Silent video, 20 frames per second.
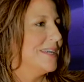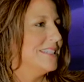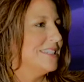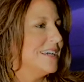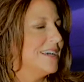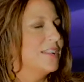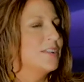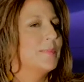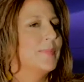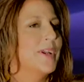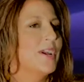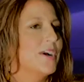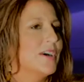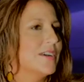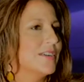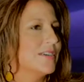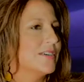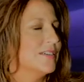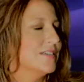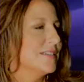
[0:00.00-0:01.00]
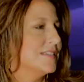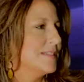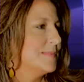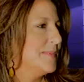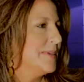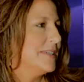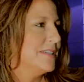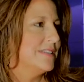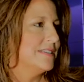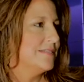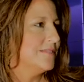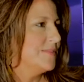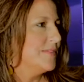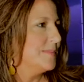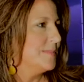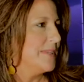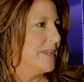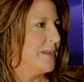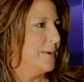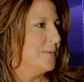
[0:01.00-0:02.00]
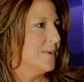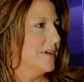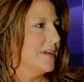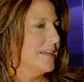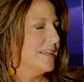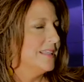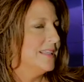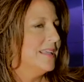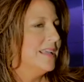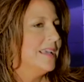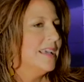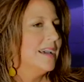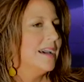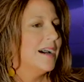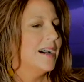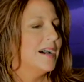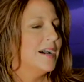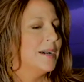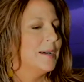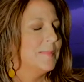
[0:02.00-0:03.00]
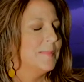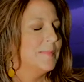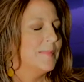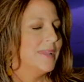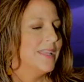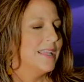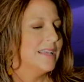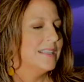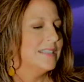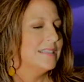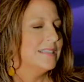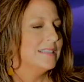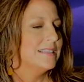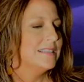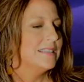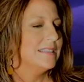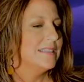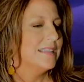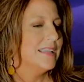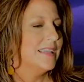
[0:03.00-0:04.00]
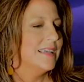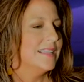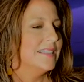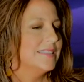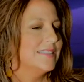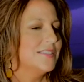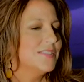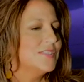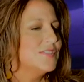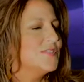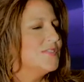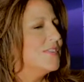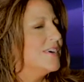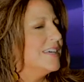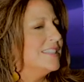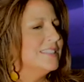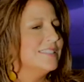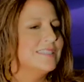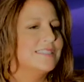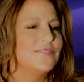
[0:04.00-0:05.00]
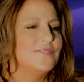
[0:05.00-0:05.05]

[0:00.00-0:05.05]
title of my article has been from day one, um, and and it's just fun,